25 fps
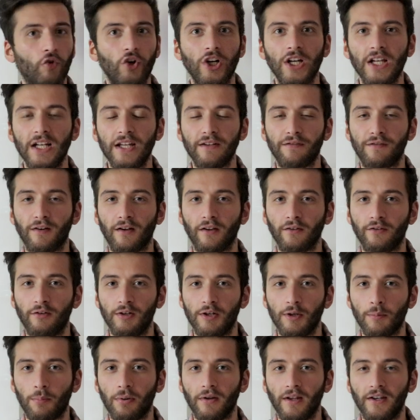Really, if I was
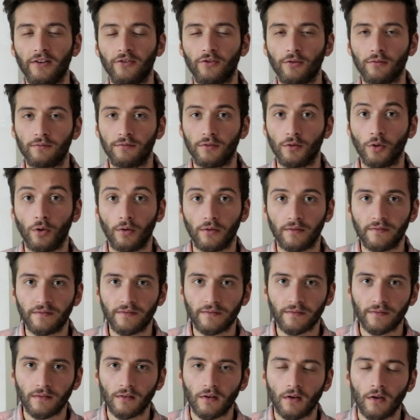in a place of
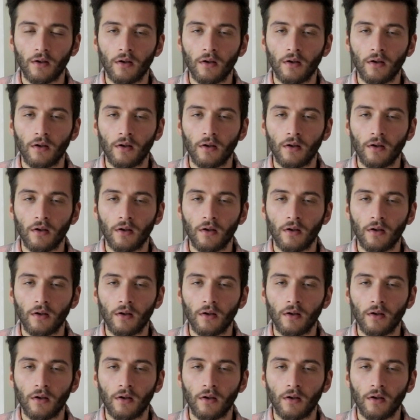love,